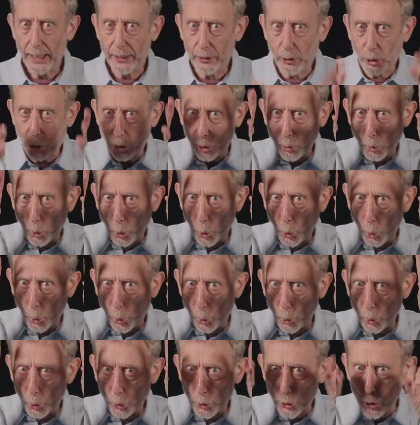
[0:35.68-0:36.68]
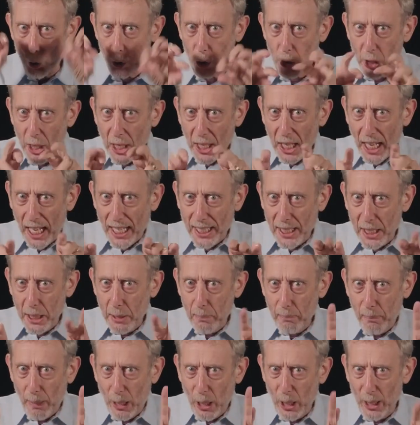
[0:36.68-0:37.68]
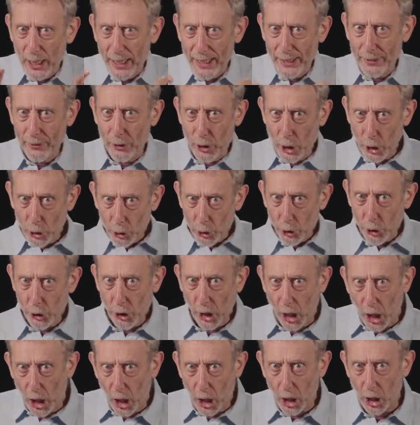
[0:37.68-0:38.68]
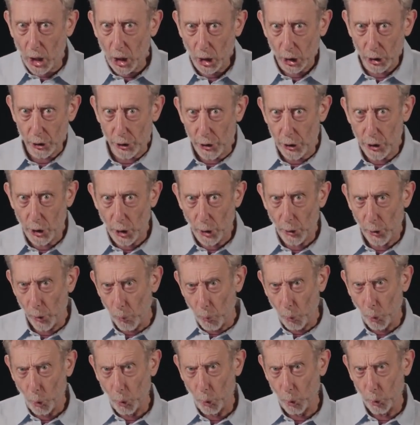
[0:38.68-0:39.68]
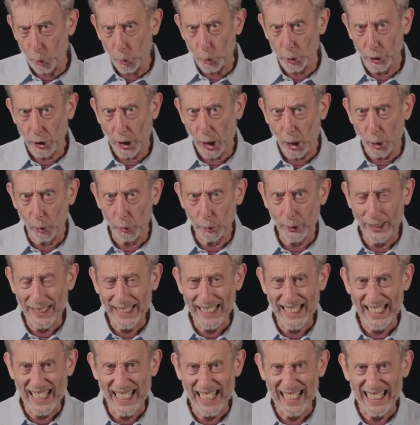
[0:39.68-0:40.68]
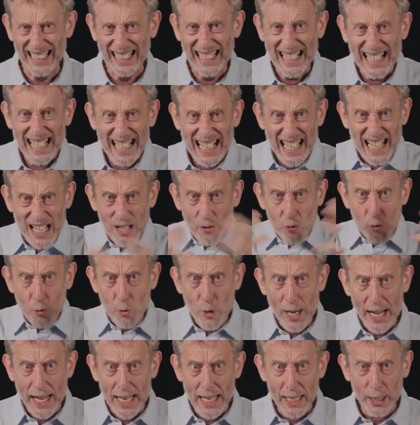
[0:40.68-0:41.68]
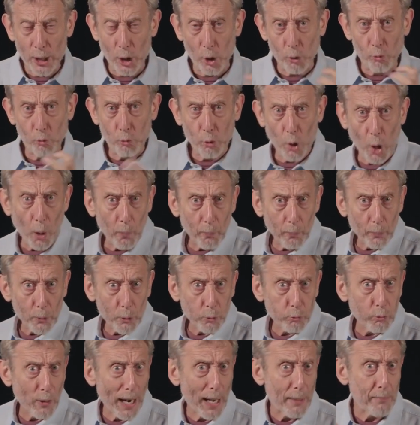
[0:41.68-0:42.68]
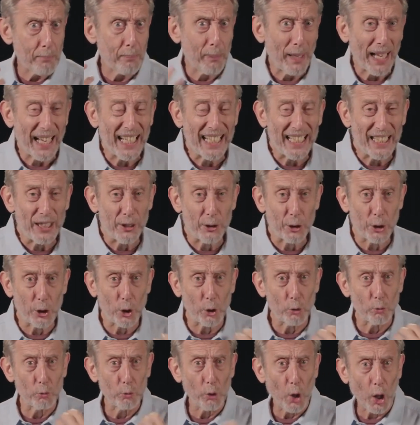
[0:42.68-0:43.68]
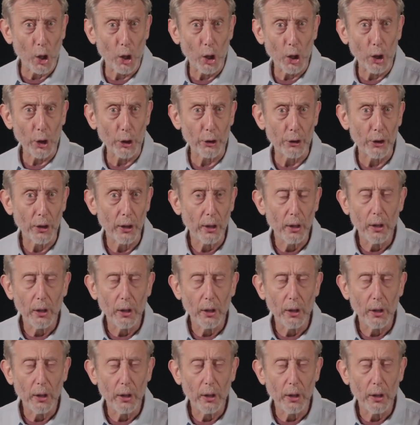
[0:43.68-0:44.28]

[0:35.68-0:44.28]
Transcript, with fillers: It grew horns and spines and charged at the walls, holding it in. It reared and romped, rampaged and rollicked.